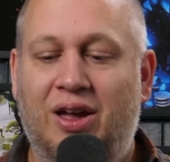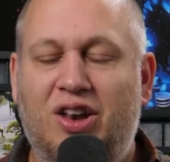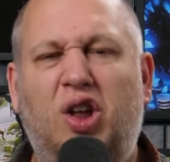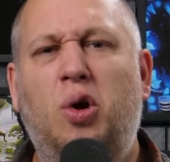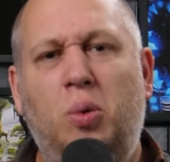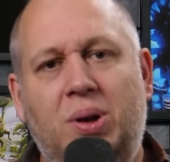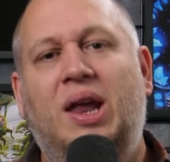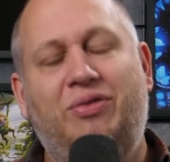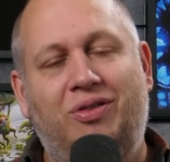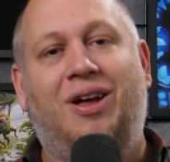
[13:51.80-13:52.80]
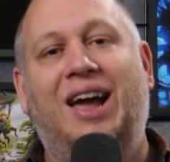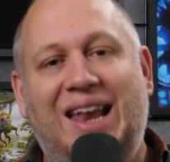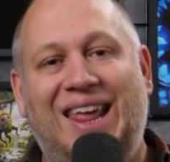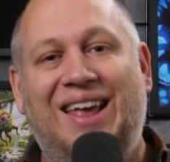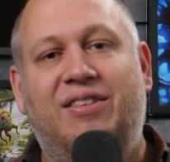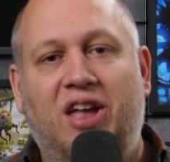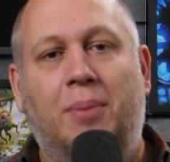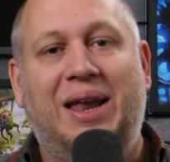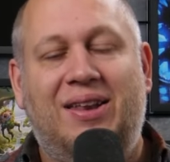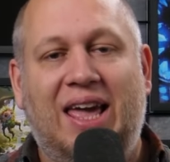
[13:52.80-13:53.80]
two different ideas
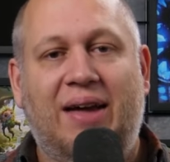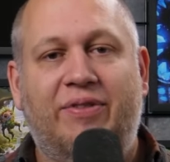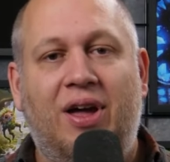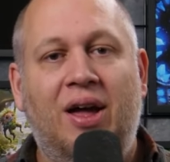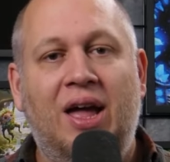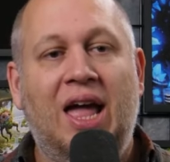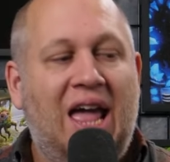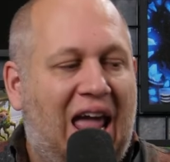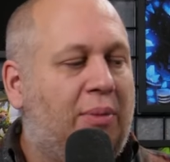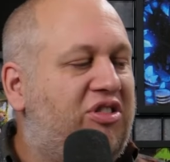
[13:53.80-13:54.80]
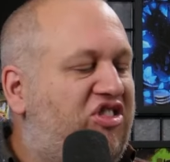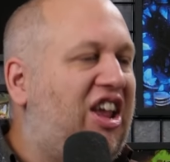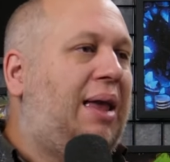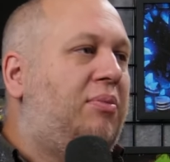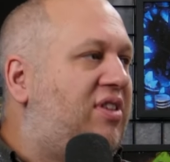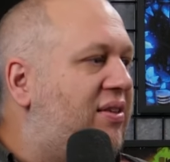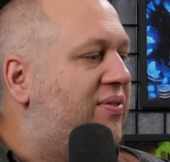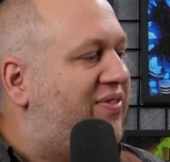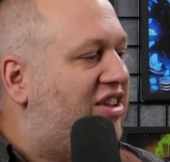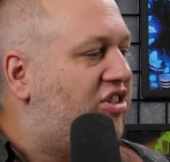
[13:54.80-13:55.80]
coming together. It was James's
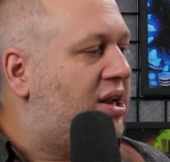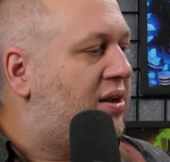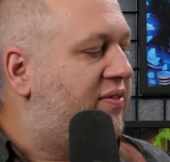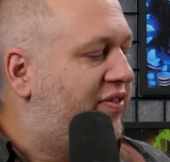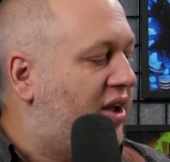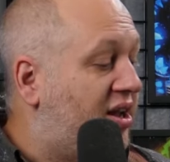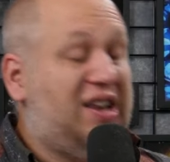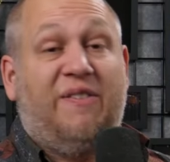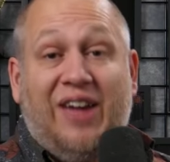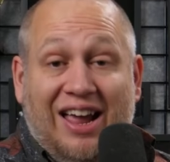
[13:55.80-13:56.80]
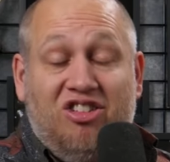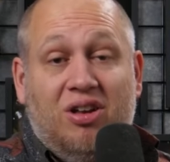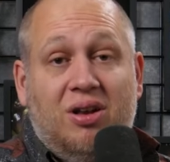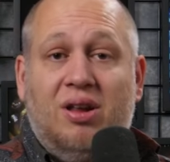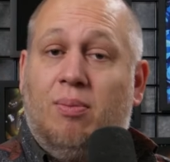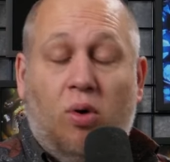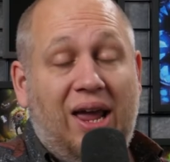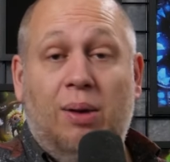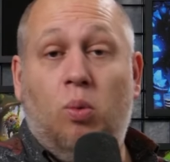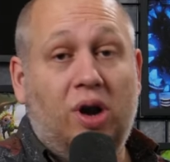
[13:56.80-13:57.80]
vision for defection and what
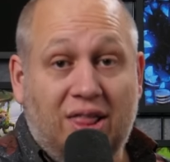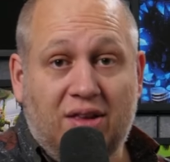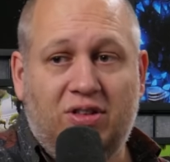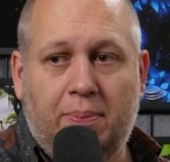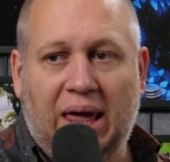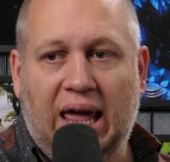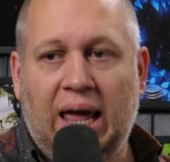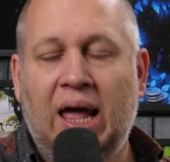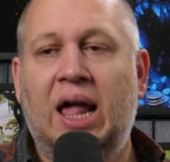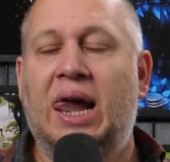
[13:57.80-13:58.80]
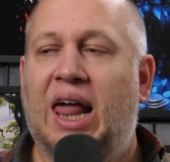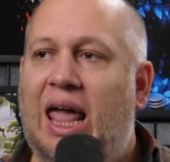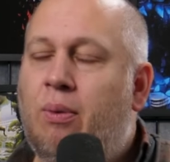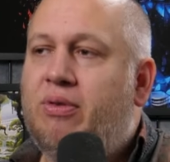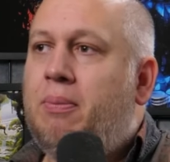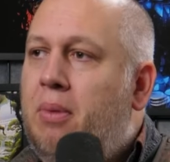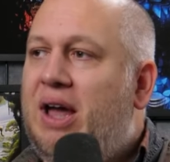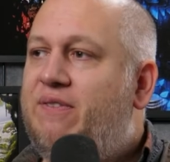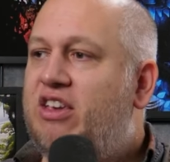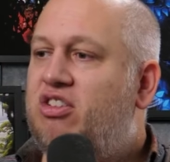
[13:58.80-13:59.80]
he wanted it to be. It was
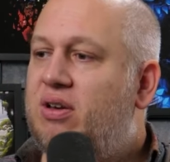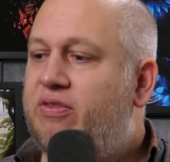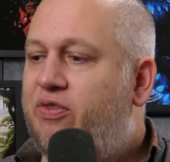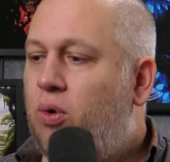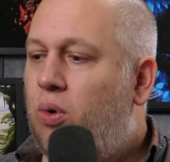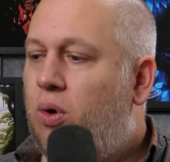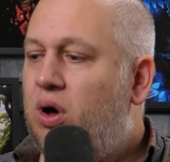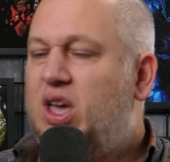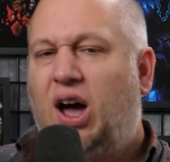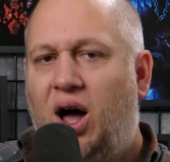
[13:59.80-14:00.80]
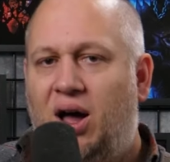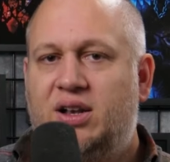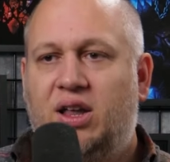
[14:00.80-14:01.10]
my vision for card